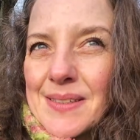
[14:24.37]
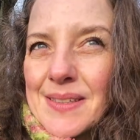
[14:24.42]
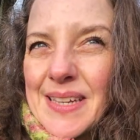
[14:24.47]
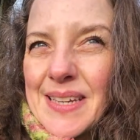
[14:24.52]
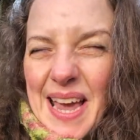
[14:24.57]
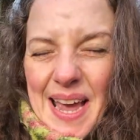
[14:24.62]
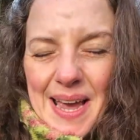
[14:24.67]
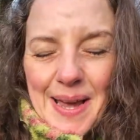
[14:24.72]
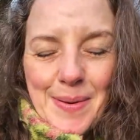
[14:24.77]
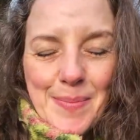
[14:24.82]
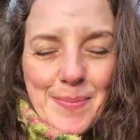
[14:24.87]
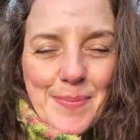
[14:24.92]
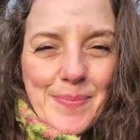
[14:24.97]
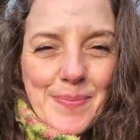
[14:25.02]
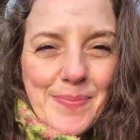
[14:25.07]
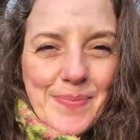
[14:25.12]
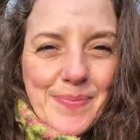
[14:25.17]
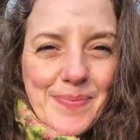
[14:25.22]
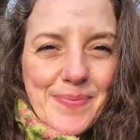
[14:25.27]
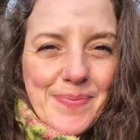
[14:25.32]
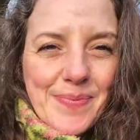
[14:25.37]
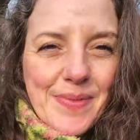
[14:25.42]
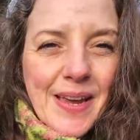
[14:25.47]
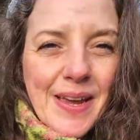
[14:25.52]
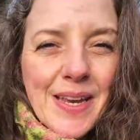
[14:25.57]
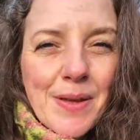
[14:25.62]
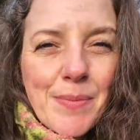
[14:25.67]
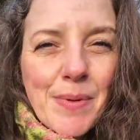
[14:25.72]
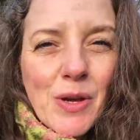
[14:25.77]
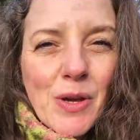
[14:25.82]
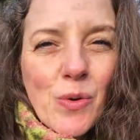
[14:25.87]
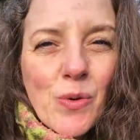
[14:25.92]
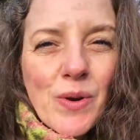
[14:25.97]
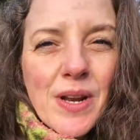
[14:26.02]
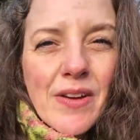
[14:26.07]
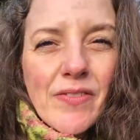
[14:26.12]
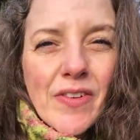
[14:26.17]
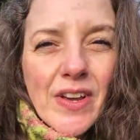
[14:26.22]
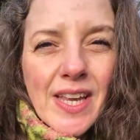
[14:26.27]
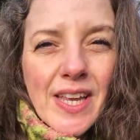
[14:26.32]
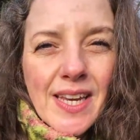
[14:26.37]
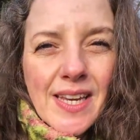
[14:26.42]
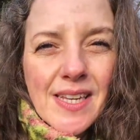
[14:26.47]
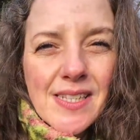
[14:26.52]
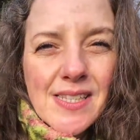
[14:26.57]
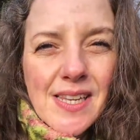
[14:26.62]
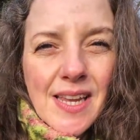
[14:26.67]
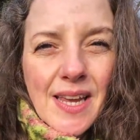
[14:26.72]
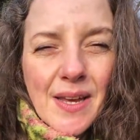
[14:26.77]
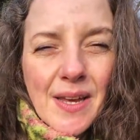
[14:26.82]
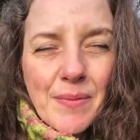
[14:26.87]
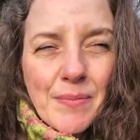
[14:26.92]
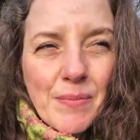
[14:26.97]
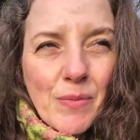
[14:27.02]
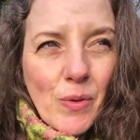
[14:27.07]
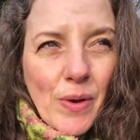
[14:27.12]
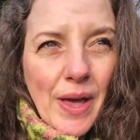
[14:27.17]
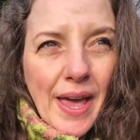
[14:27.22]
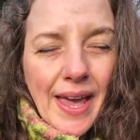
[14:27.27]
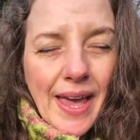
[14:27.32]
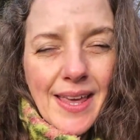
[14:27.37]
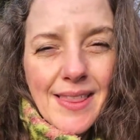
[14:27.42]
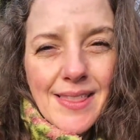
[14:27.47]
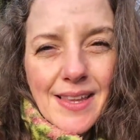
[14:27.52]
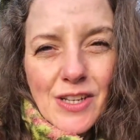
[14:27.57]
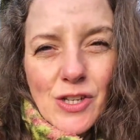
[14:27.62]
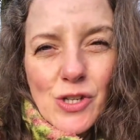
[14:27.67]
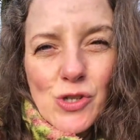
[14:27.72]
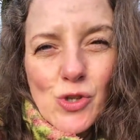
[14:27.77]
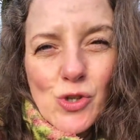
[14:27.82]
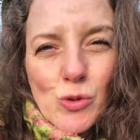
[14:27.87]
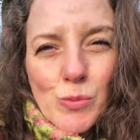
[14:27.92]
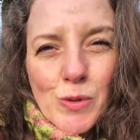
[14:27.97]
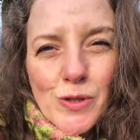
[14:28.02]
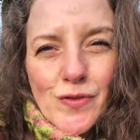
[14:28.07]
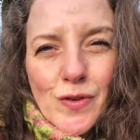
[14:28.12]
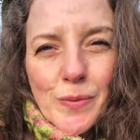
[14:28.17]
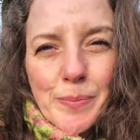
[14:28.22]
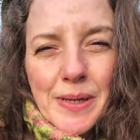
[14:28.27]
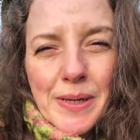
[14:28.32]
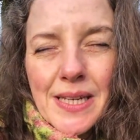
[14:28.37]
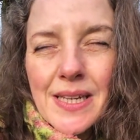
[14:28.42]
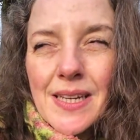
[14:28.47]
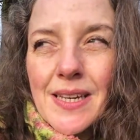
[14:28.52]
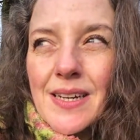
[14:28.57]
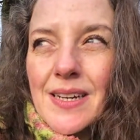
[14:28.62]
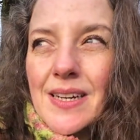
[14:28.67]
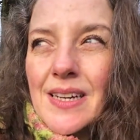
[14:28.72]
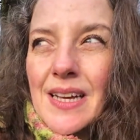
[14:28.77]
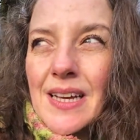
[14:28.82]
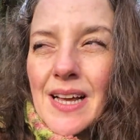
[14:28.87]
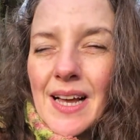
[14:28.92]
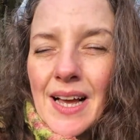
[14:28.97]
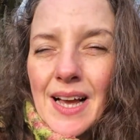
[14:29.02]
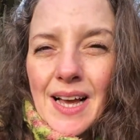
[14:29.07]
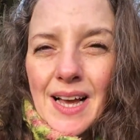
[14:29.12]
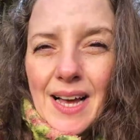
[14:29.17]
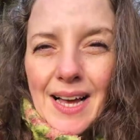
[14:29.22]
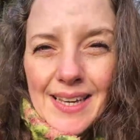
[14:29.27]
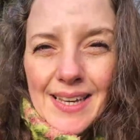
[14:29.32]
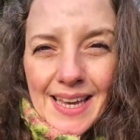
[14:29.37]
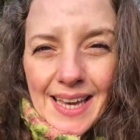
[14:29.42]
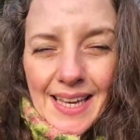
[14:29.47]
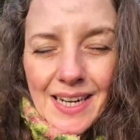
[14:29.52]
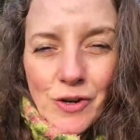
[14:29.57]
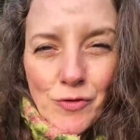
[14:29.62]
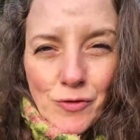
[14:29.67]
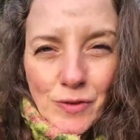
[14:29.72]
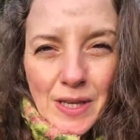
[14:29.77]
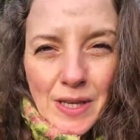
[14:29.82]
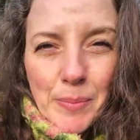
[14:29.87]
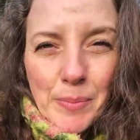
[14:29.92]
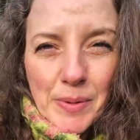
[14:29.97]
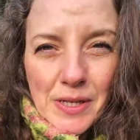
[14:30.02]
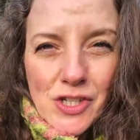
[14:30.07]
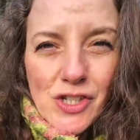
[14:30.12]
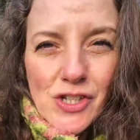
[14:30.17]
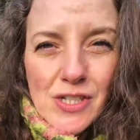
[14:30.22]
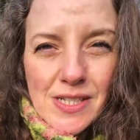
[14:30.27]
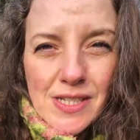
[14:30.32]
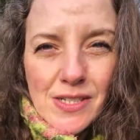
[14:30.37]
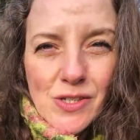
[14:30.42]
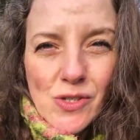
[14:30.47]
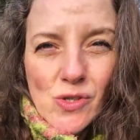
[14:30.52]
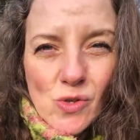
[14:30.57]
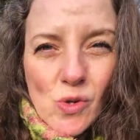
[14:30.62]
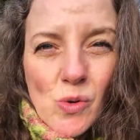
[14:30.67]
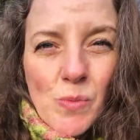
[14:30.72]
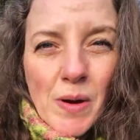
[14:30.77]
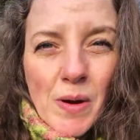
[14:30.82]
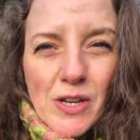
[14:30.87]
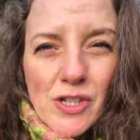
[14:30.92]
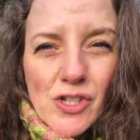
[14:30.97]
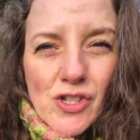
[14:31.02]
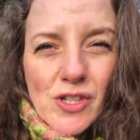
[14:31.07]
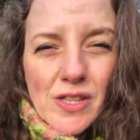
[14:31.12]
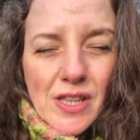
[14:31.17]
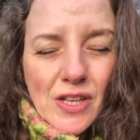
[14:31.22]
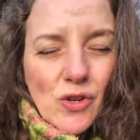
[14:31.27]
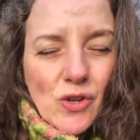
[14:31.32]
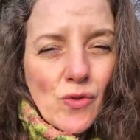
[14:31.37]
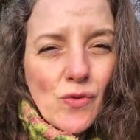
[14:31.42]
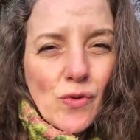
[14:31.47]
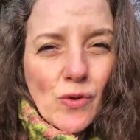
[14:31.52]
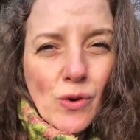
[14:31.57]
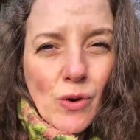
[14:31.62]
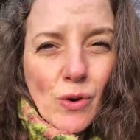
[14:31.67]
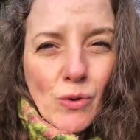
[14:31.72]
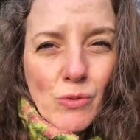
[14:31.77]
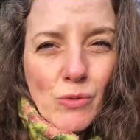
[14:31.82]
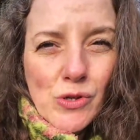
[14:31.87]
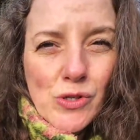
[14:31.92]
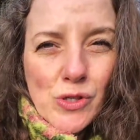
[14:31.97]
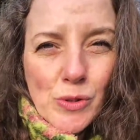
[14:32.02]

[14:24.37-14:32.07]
Yeah. Anyway, go and have a great day, okay? Thank you so much for being here. Again, I really appreciate it so much. Thank you for all your